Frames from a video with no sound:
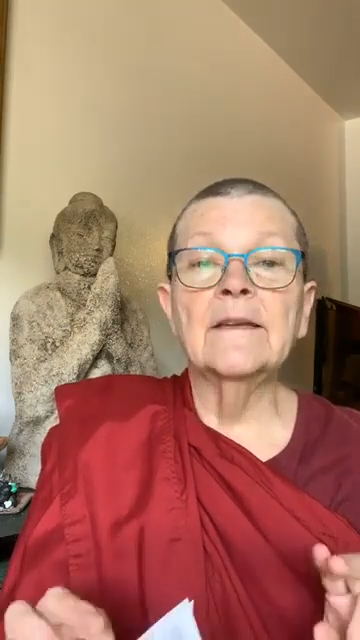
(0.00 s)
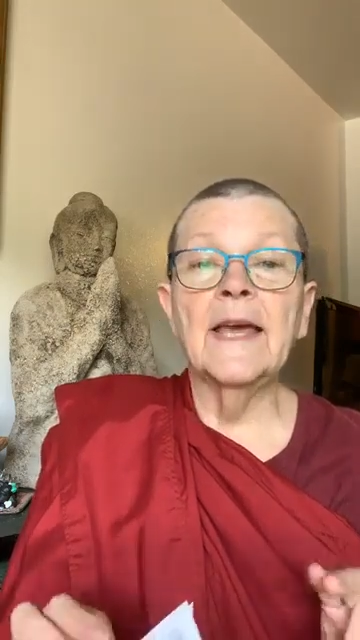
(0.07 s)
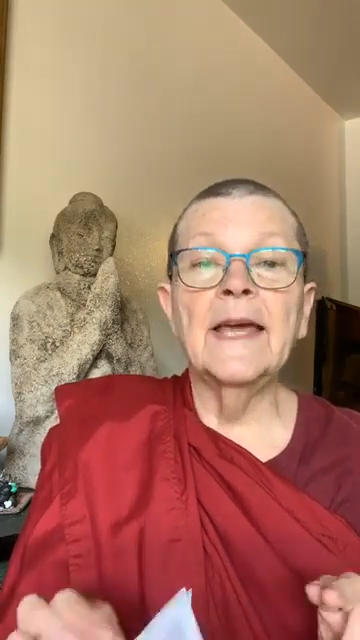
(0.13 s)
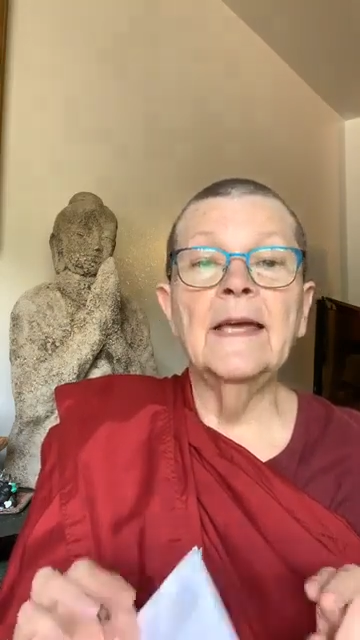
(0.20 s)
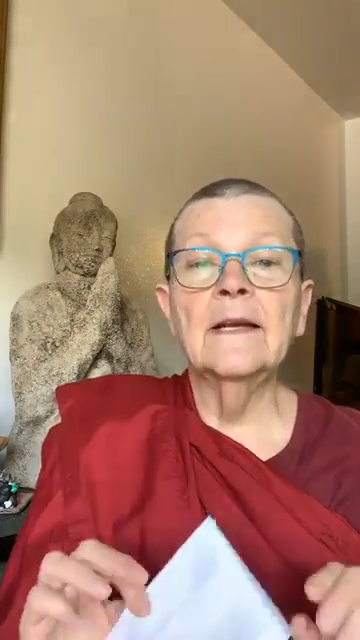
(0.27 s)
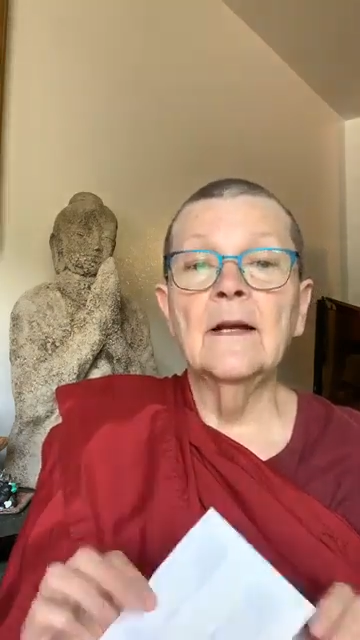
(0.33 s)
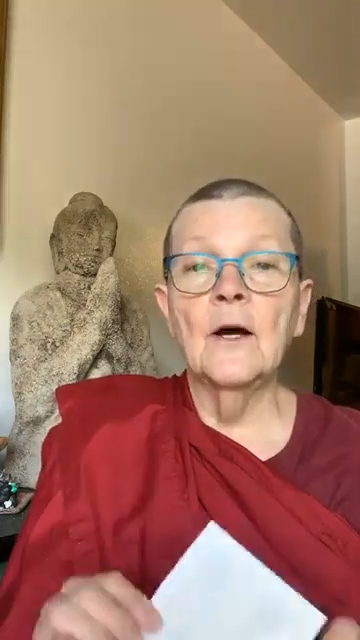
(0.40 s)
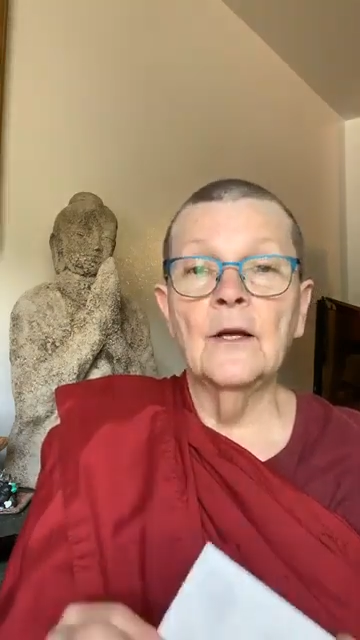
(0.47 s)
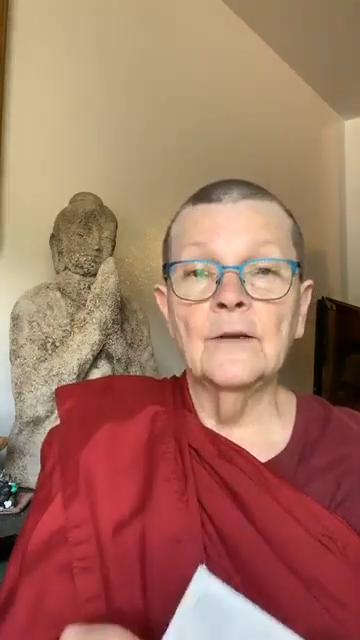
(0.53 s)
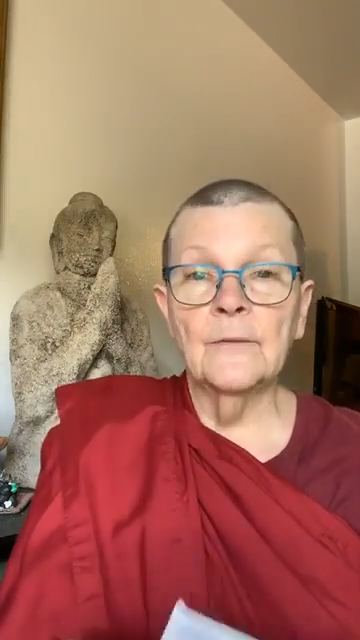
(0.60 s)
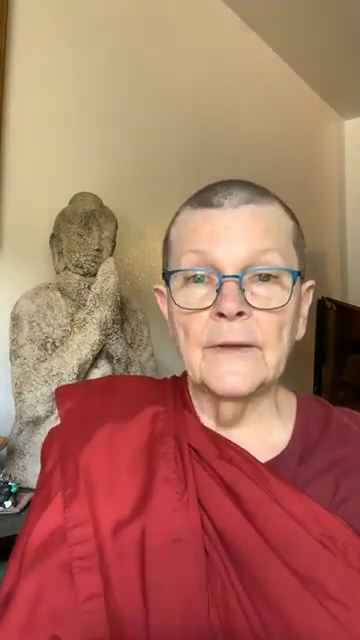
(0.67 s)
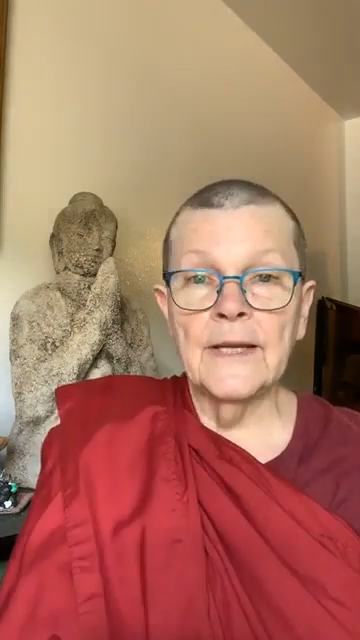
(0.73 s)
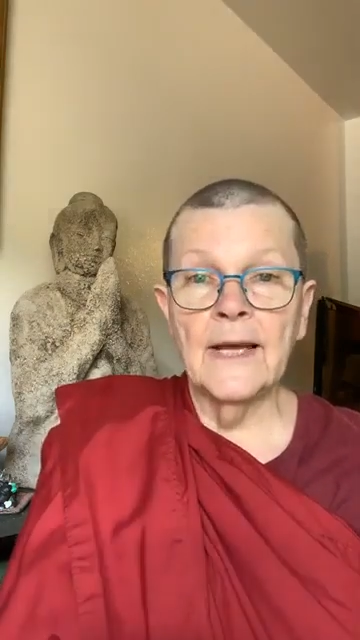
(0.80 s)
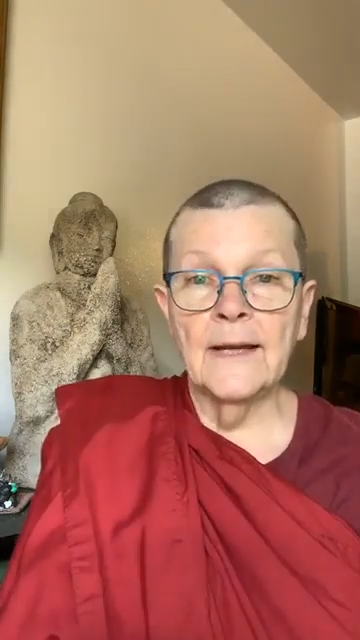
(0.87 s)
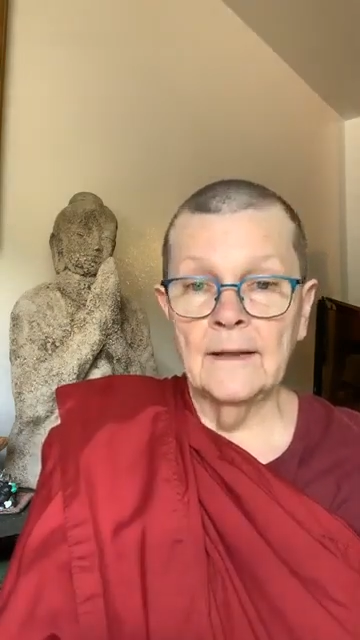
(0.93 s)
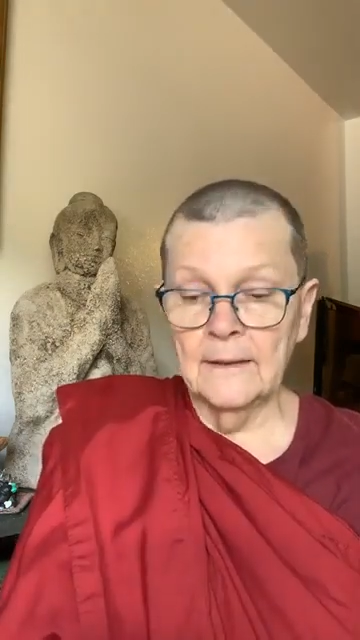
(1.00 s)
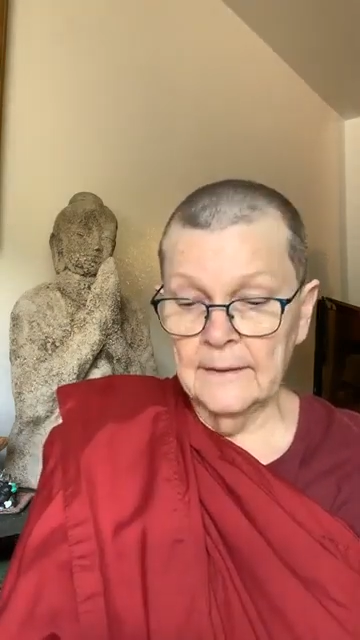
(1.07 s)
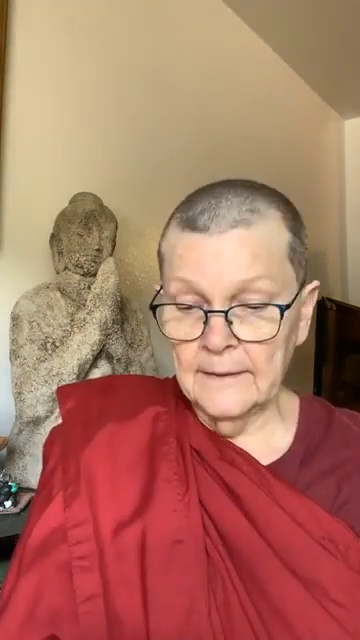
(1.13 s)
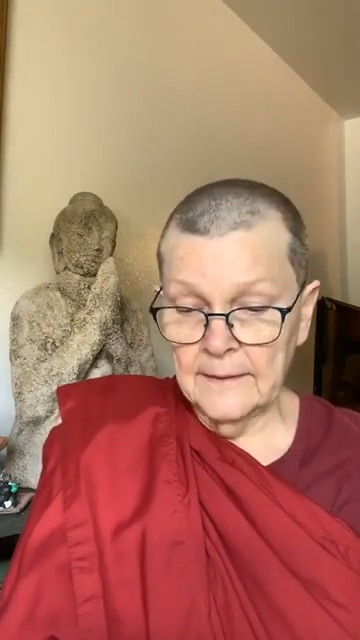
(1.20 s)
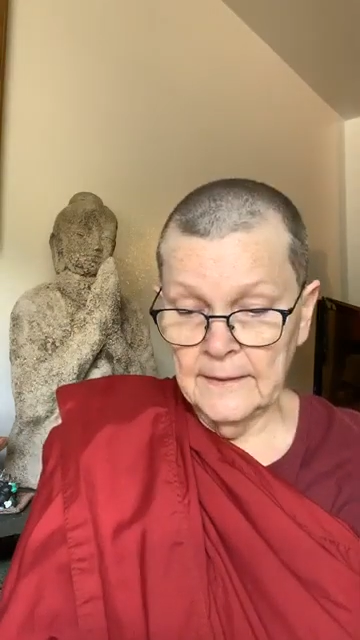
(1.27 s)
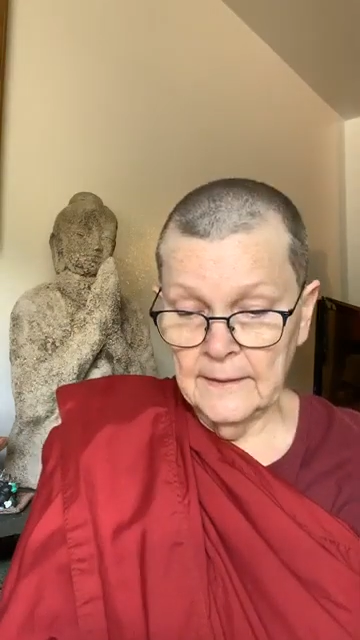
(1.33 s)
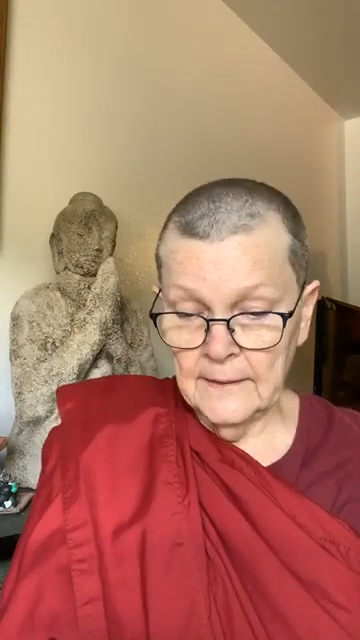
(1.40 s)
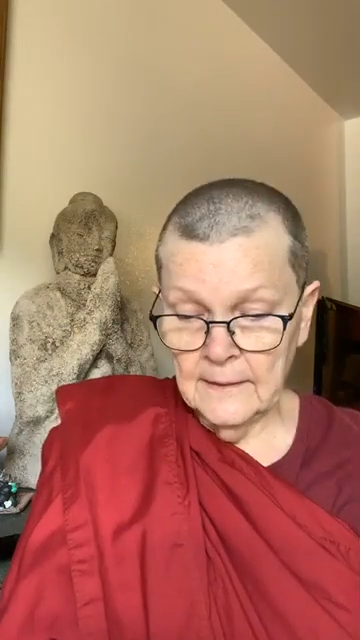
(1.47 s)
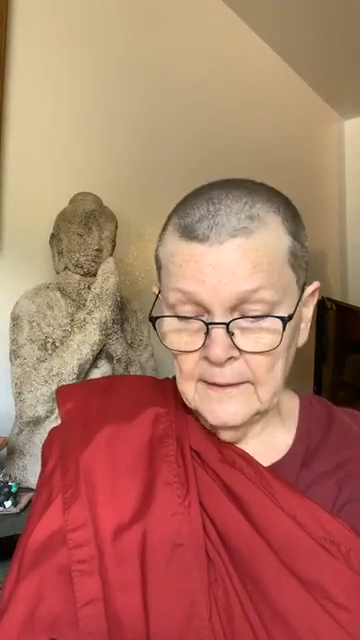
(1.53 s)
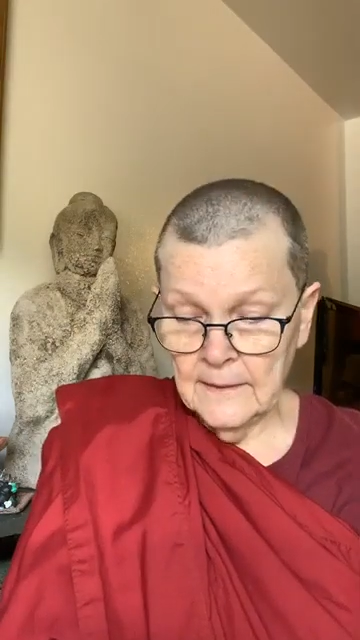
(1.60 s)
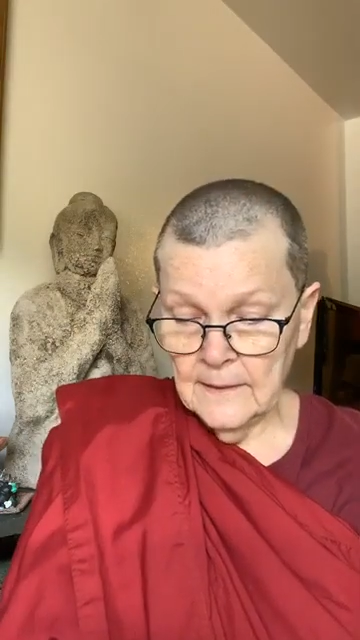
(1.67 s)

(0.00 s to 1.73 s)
take on reality,